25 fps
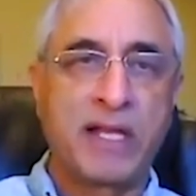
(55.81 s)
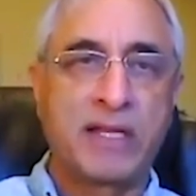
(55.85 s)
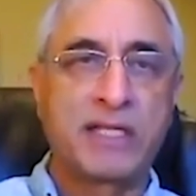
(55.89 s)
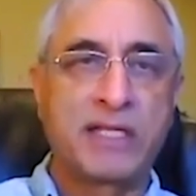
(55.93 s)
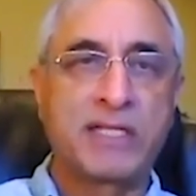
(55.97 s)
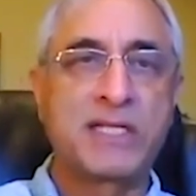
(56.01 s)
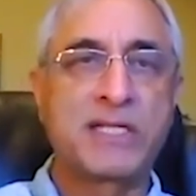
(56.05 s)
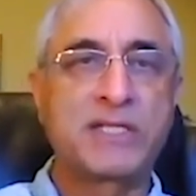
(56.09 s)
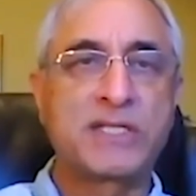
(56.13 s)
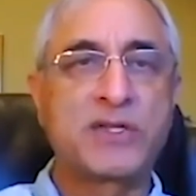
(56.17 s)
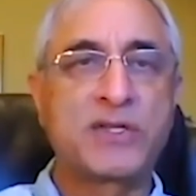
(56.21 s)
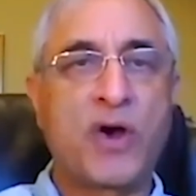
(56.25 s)

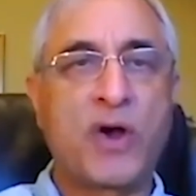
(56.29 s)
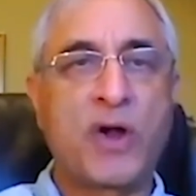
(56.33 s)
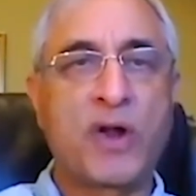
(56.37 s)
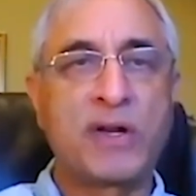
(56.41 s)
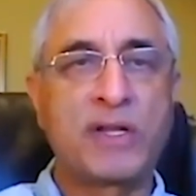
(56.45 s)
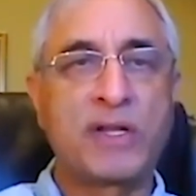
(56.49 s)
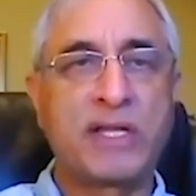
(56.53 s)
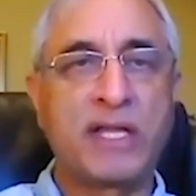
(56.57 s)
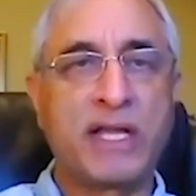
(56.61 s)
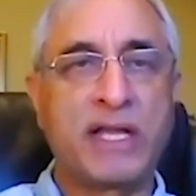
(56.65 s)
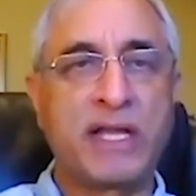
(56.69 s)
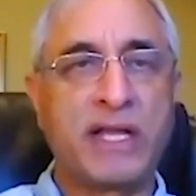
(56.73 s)
This is
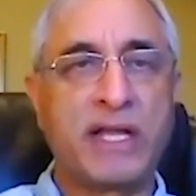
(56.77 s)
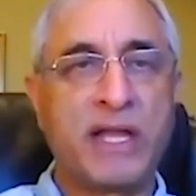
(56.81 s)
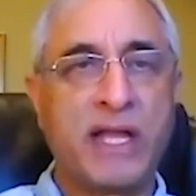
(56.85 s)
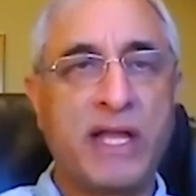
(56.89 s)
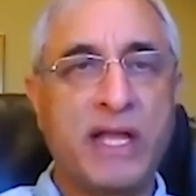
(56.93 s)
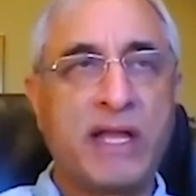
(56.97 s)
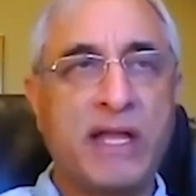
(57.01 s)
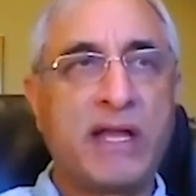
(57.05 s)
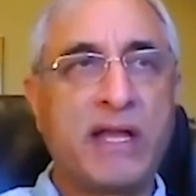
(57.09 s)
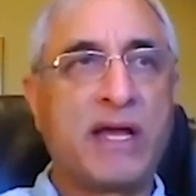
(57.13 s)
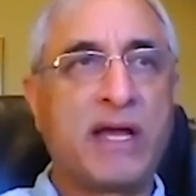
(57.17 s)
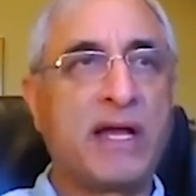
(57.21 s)
called the
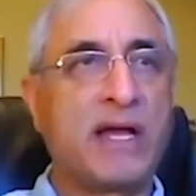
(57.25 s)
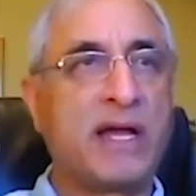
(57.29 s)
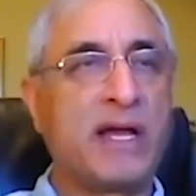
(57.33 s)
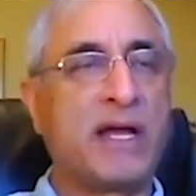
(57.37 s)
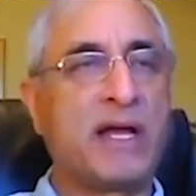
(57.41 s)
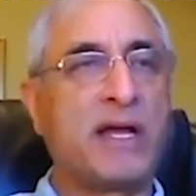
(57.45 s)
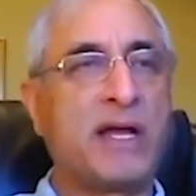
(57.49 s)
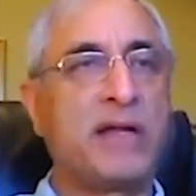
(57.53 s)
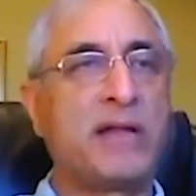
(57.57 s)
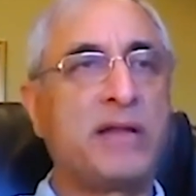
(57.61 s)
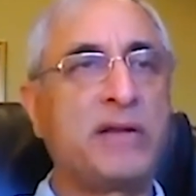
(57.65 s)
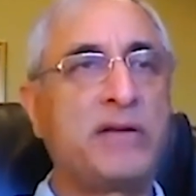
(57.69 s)

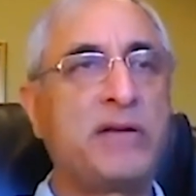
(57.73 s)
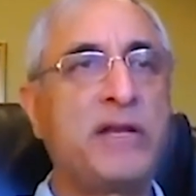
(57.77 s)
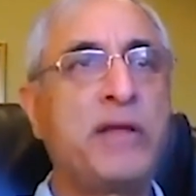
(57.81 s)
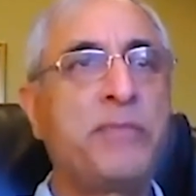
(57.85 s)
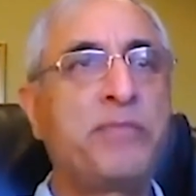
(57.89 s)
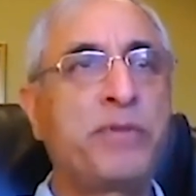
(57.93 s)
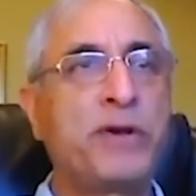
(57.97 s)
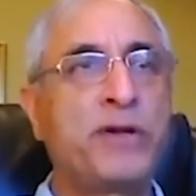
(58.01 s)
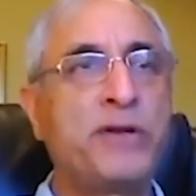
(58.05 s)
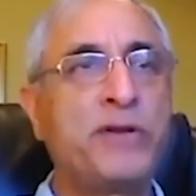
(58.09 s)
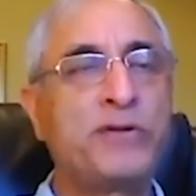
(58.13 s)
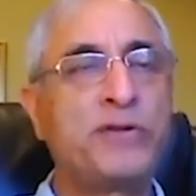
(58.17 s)

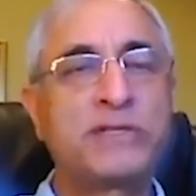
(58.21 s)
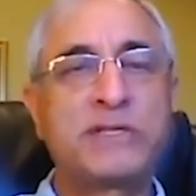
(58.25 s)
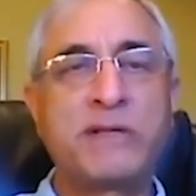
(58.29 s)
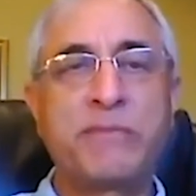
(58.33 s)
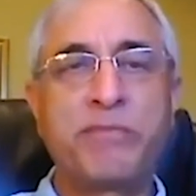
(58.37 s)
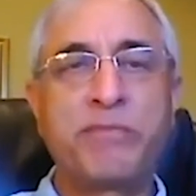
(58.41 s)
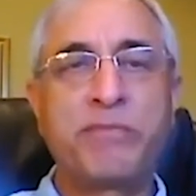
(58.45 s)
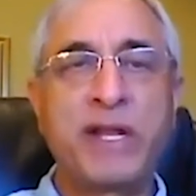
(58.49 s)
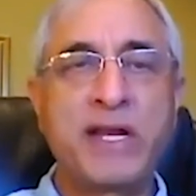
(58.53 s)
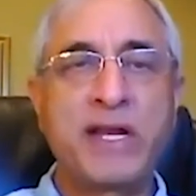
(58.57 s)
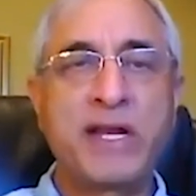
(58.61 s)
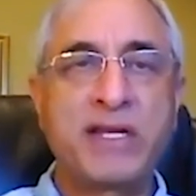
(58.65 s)

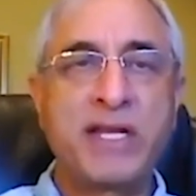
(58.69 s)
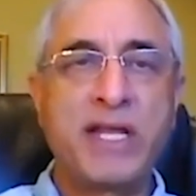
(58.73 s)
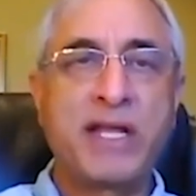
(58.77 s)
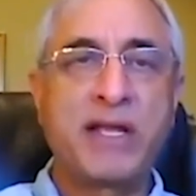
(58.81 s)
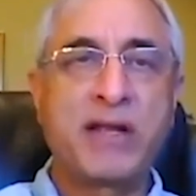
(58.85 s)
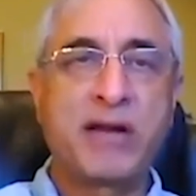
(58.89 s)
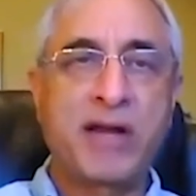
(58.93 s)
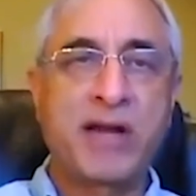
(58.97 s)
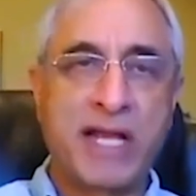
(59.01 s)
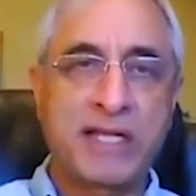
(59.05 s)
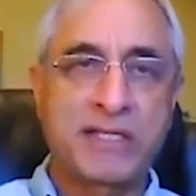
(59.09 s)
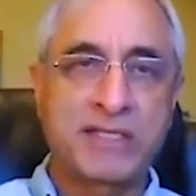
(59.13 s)

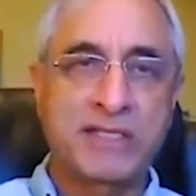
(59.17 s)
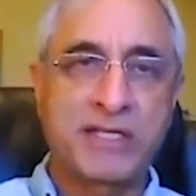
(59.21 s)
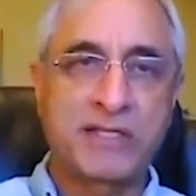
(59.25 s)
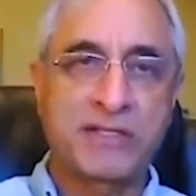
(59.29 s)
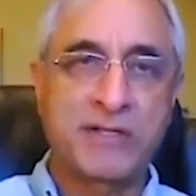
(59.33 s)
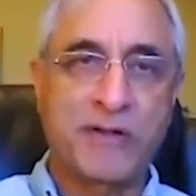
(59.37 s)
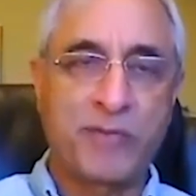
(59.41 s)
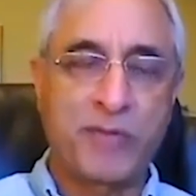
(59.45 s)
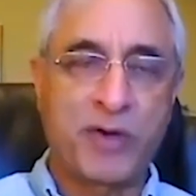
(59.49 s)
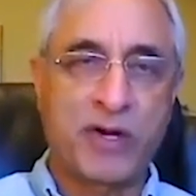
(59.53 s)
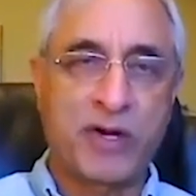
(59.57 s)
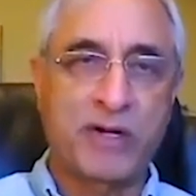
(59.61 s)
reproducibility
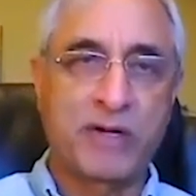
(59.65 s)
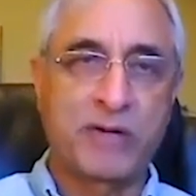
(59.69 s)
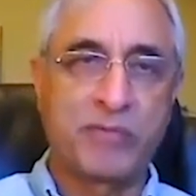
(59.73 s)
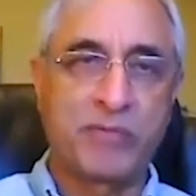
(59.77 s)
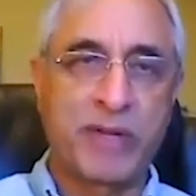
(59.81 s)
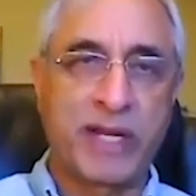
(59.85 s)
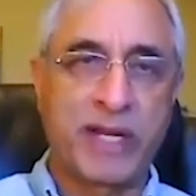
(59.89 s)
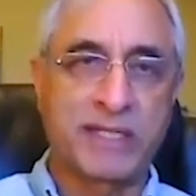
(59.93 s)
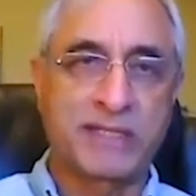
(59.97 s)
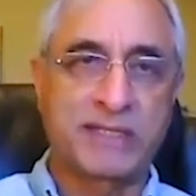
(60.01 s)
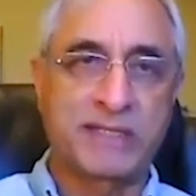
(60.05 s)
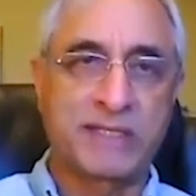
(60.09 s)
crisis of modern
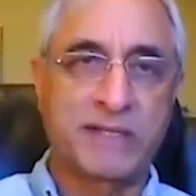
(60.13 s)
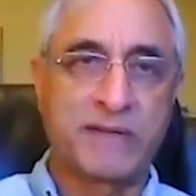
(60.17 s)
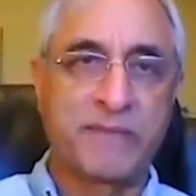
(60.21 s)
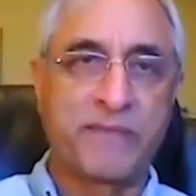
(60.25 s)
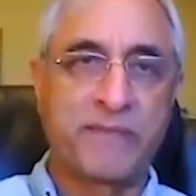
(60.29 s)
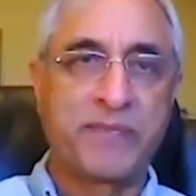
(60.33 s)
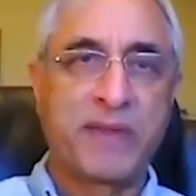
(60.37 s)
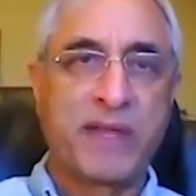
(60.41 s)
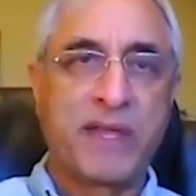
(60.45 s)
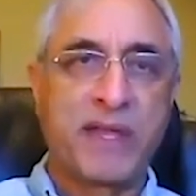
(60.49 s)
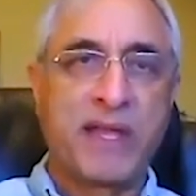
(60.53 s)
medicine.